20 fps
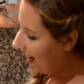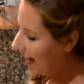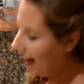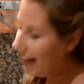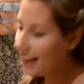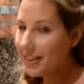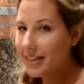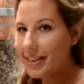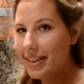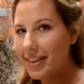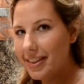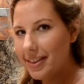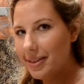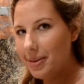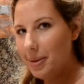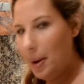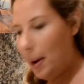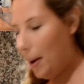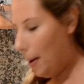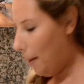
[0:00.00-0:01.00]
I took
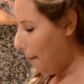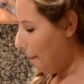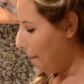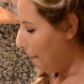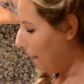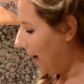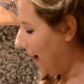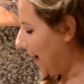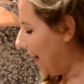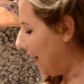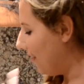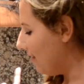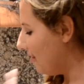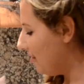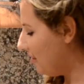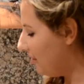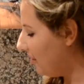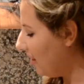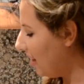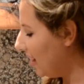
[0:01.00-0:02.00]
my
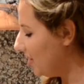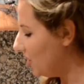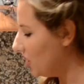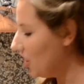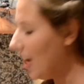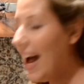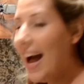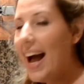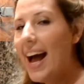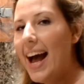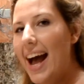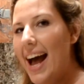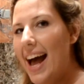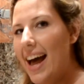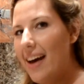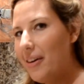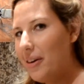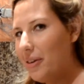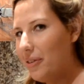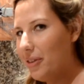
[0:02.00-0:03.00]
fudge
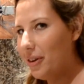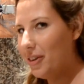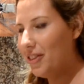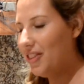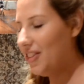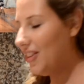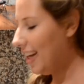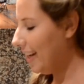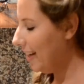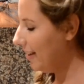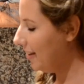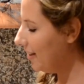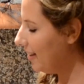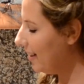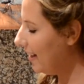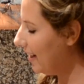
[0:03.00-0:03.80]
out of the container.